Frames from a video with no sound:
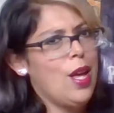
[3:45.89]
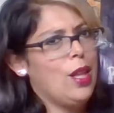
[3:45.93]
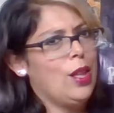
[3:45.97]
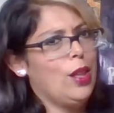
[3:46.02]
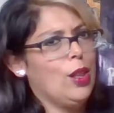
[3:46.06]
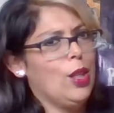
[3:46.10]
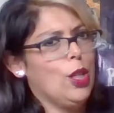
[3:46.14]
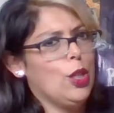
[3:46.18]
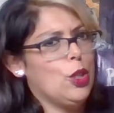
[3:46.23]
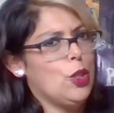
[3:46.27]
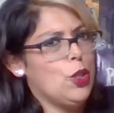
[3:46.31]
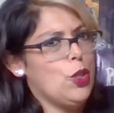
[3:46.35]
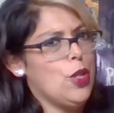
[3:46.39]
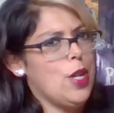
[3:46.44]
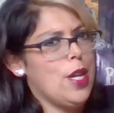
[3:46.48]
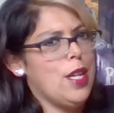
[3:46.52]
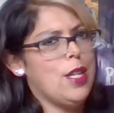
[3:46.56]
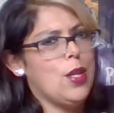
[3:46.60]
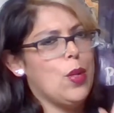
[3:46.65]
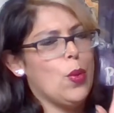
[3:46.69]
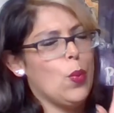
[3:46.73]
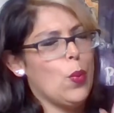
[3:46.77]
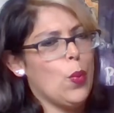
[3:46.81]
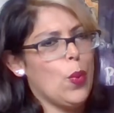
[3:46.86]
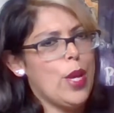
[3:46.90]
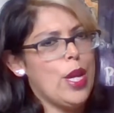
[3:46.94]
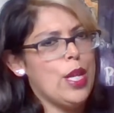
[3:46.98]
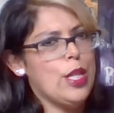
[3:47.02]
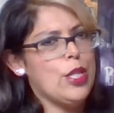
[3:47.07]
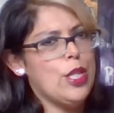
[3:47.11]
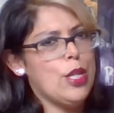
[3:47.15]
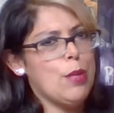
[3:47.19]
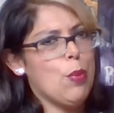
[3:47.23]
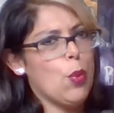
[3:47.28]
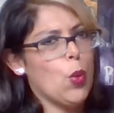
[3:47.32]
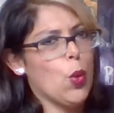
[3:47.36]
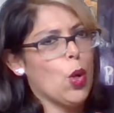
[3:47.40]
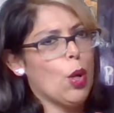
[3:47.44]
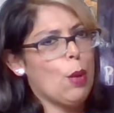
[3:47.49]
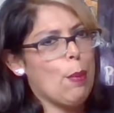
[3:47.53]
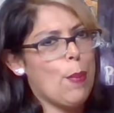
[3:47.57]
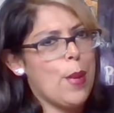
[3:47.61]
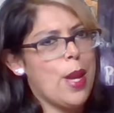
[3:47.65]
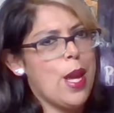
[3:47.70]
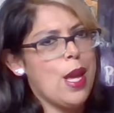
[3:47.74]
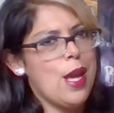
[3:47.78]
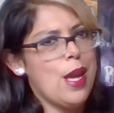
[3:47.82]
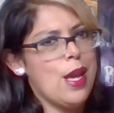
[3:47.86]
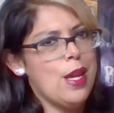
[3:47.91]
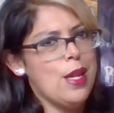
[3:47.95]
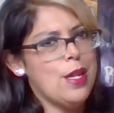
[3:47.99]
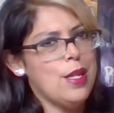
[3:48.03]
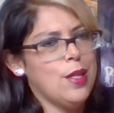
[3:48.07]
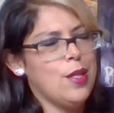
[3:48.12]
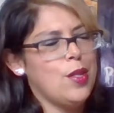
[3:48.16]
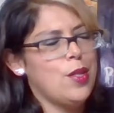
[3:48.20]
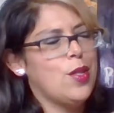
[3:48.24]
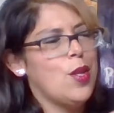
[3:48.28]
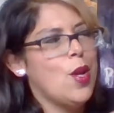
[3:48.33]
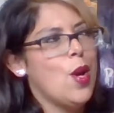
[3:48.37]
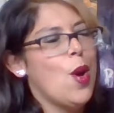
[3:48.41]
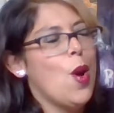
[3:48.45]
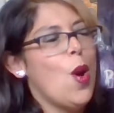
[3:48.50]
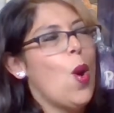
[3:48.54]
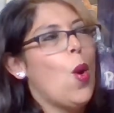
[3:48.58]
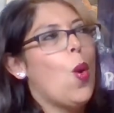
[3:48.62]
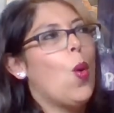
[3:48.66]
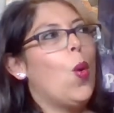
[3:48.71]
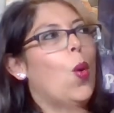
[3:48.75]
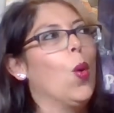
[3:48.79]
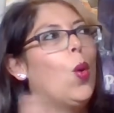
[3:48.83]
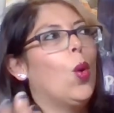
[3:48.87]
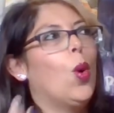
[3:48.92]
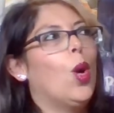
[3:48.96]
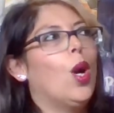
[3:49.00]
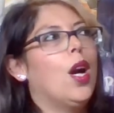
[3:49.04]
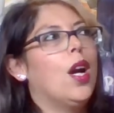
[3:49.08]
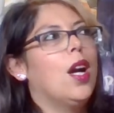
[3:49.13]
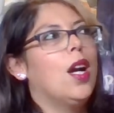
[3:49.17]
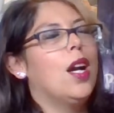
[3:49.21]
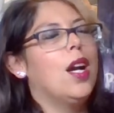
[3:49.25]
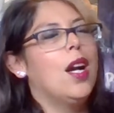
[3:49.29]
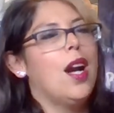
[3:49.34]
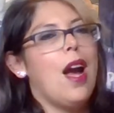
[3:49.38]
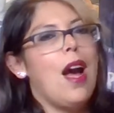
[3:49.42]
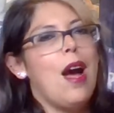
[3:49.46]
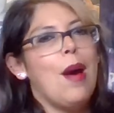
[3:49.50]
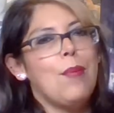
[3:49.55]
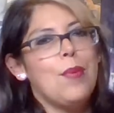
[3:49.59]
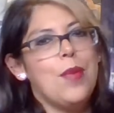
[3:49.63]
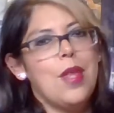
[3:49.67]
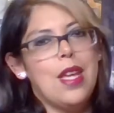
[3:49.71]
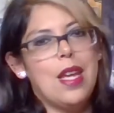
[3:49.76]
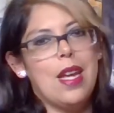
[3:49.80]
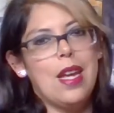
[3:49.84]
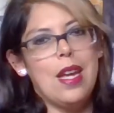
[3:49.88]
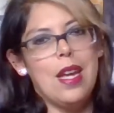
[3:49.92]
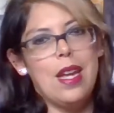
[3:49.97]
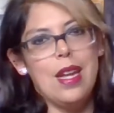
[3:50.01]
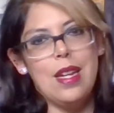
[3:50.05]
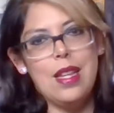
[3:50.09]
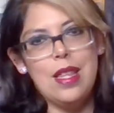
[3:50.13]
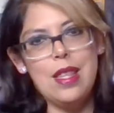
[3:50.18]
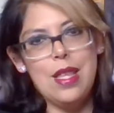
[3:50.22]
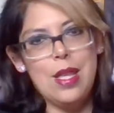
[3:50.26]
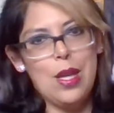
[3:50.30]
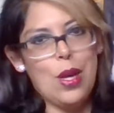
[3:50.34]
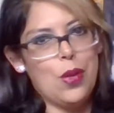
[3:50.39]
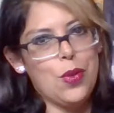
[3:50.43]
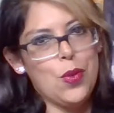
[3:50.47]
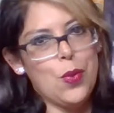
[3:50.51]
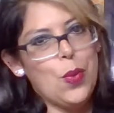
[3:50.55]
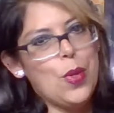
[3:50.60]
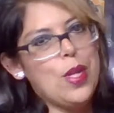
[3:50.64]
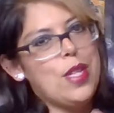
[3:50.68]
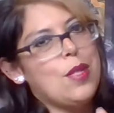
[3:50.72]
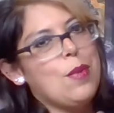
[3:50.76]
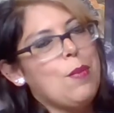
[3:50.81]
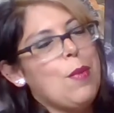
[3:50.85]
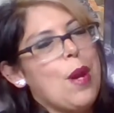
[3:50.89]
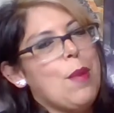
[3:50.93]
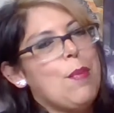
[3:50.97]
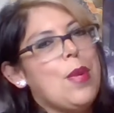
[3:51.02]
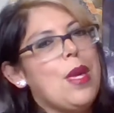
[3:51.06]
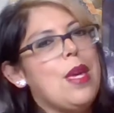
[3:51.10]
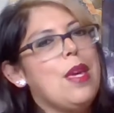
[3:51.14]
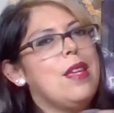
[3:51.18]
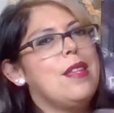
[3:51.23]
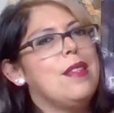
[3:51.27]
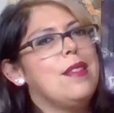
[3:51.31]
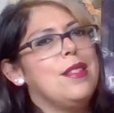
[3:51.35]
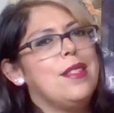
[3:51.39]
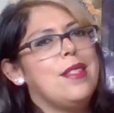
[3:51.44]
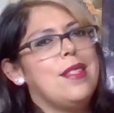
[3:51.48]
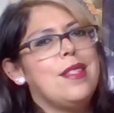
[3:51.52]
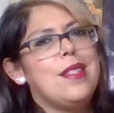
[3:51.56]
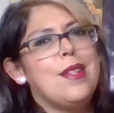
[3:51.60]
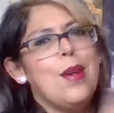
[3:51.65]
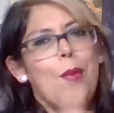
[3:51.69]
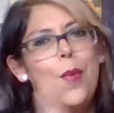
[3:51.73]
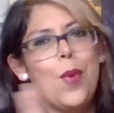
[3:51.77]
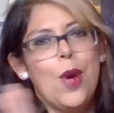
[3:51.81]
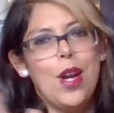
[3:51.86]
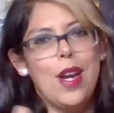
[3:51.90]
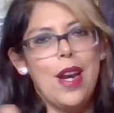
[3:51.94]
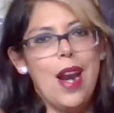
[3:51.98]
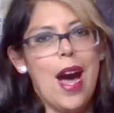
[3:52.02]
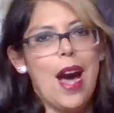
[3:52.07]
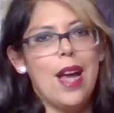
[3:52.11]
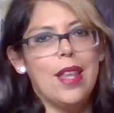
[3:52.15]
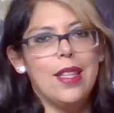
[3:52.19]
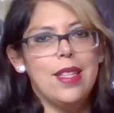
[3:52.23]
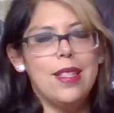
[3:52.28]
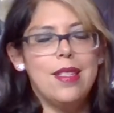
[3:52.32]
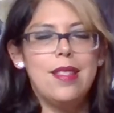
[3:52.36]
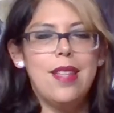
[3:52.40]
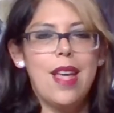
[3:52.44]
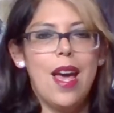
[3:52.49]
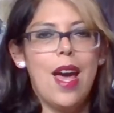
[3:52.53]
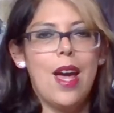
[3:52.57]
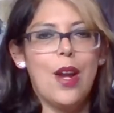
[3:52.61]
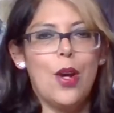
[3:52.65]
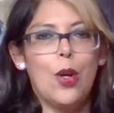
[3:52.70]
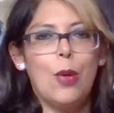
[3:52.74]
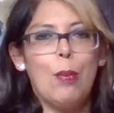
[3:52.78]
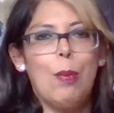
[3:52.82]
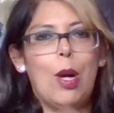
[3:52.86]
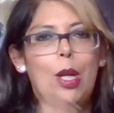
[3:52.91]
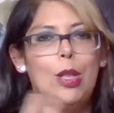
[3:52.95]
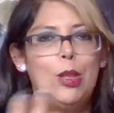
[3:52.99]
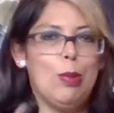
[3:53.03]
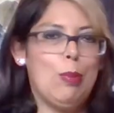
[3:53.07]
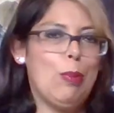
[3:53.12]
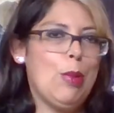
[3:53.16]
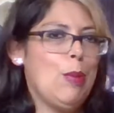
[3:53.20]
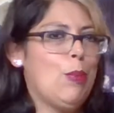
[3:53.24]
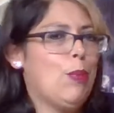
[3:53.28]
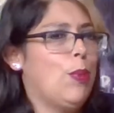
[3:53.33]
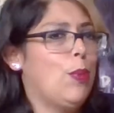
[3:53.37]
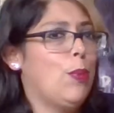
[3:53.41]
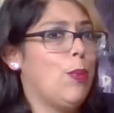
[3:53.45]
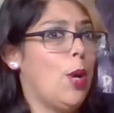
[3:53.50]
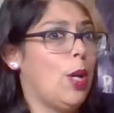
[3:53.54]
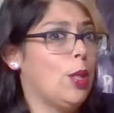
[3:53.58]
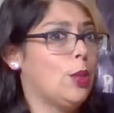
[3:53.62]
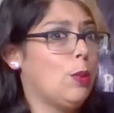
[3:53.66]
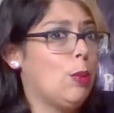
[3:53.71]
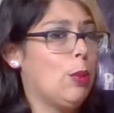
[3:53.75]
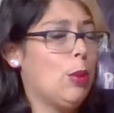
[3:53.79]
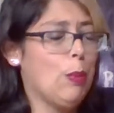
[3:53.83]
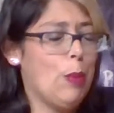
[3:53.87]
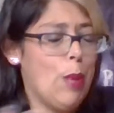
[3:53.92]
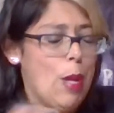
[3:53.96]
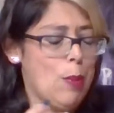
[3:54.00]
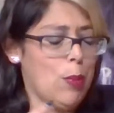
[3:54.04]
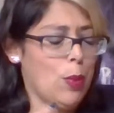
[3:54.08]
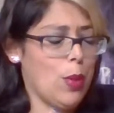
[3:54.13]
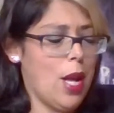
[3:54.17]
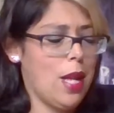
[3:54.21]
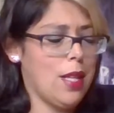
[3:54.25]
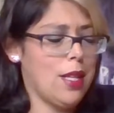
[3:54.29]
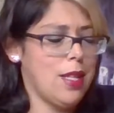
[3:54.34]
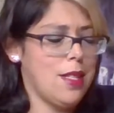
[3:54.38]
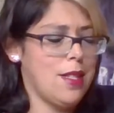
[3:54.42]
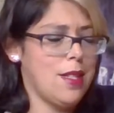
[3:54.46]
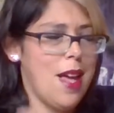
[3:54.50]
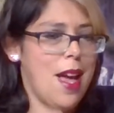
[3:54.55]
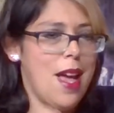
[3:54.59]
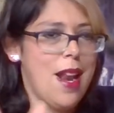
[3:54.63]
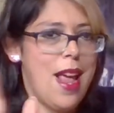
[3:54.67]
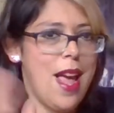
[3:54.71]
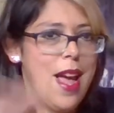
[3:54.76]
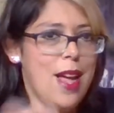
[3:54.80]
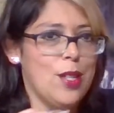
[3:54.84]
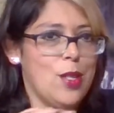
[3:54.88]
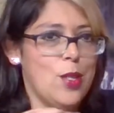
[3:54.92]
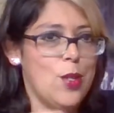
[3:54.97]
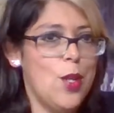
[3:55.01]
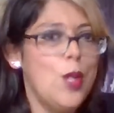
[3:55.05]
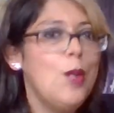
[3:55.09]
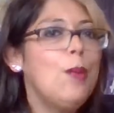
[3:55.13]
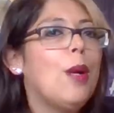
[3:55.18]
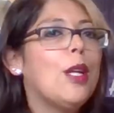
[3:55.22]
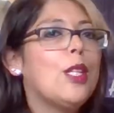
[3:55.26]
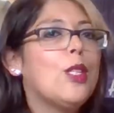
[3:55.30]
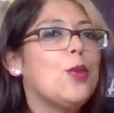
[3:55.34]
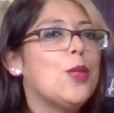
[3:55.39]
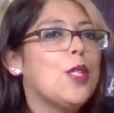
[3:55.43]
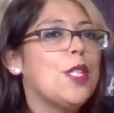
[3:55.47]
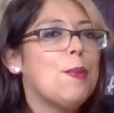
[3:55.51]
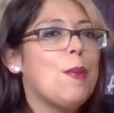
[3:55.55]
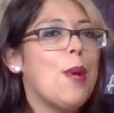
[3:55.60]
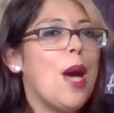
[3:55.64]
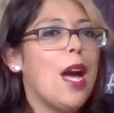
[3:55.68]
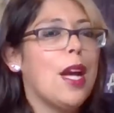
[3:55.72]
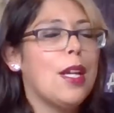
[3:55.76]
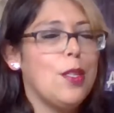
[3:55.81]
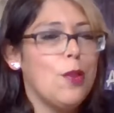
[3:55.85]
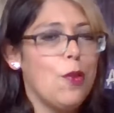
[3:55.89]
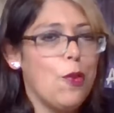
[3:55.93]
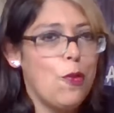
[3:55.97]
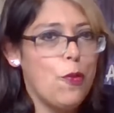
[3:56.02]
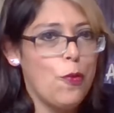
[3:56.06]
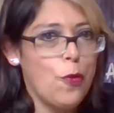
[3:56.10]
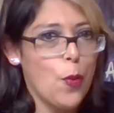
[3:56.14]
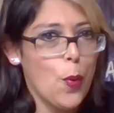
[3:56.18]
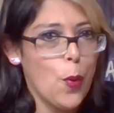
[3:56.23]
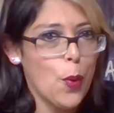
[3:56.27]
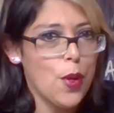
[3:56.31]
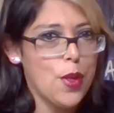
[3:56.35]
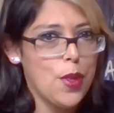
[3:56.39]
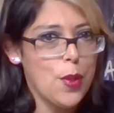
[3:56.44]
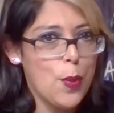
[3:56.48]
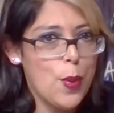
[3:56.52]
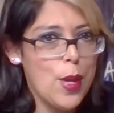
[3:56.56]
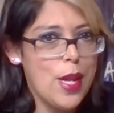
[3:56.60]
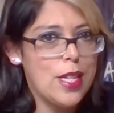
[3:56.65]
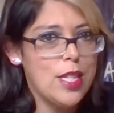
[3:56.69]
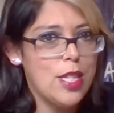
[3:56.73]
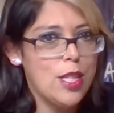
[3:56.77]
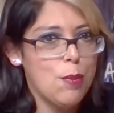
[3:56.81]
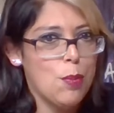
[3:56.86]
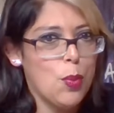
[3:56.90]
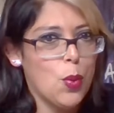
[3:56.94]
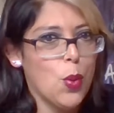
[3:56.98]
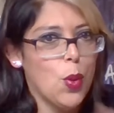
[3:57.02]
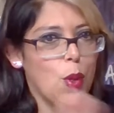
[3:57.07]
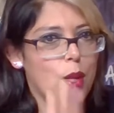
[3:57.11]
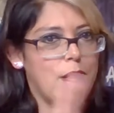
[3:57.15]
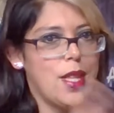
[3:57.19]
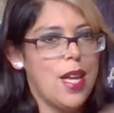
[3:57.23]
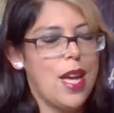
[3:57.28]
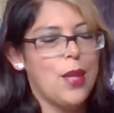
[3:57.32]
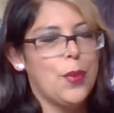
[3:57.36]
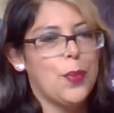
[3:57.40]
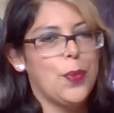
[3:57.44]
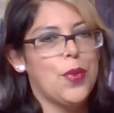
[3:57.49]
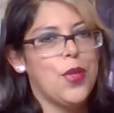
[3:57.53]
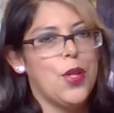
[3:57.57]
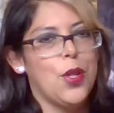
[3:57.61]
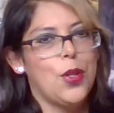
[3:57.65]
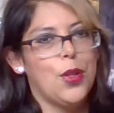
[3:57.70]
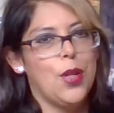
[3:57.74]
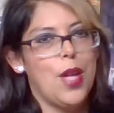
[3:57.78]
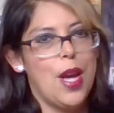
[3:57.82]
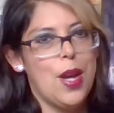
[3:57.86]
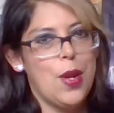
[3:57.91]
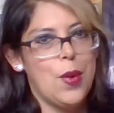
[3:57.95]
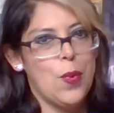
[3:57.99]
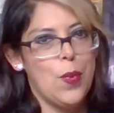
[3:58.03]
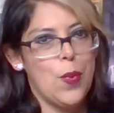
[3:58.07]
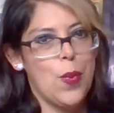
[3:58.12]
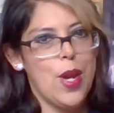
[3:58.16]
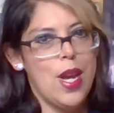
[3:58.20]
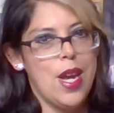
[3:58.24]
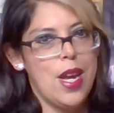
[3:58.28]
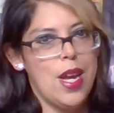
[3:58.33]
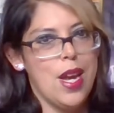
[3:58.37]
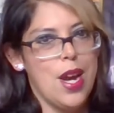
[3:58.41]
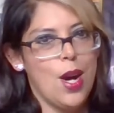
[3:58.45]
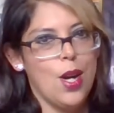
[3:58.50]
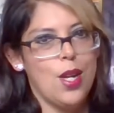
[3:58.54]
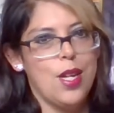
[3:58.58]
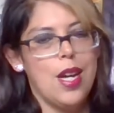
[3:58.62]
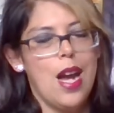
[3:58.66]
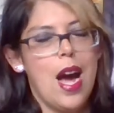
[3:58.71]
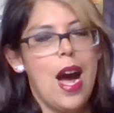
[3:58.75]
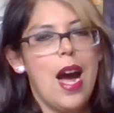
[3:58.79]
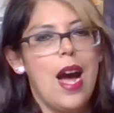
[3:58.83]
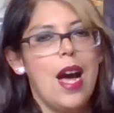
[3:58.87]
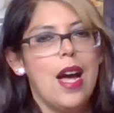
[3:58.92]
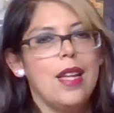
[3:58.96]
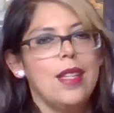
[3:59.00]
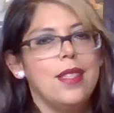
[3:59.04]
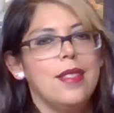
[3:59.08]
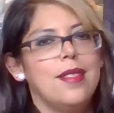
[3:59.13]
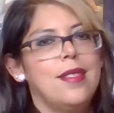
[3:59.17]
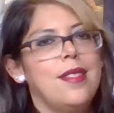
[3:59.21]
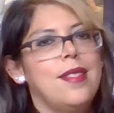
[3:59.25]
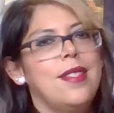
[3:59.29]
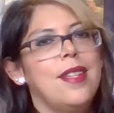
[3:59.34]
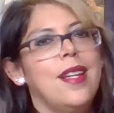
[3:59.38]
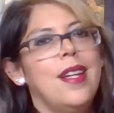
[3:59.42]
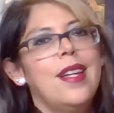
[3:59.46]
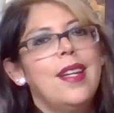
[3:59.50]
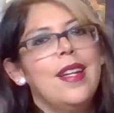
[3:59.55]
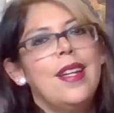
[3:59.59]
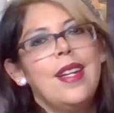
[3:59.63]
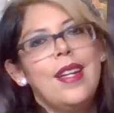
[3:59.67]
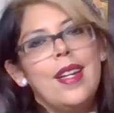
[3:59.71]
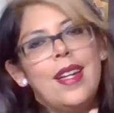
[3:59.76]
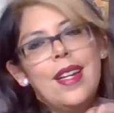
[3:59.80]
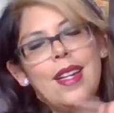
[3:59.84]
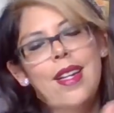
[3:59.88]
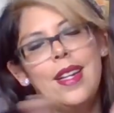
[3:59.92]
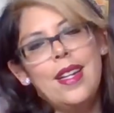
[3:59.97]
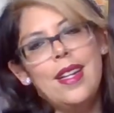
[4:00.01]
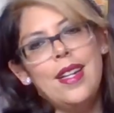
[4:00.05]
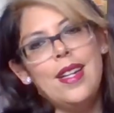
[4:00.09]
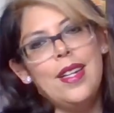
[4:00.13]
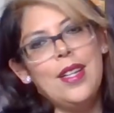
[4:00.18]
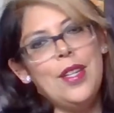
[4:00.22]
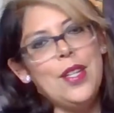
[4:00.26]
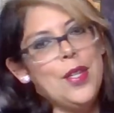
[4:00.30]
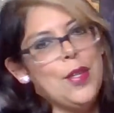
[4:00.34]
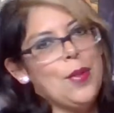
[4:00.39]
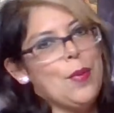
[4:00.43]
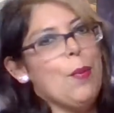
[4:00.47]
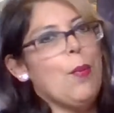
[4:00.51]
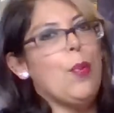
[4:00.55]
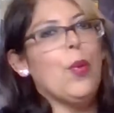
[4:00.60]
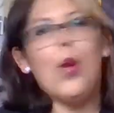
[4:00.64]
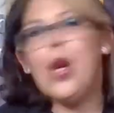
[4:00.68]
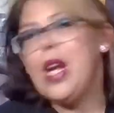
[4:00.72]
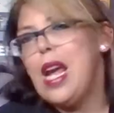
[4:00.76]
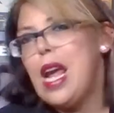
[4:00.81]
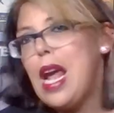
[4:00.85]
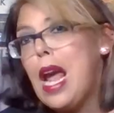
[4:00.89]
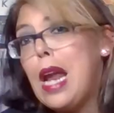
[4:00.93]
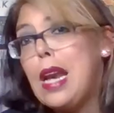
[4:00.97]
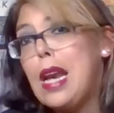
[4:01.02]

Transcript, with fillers: legit Ouija board piece or I'm thinking the other reason might be is someone on the set or multiple multiple people on the set had too much respect for the Ouija board that they're like we are not bringing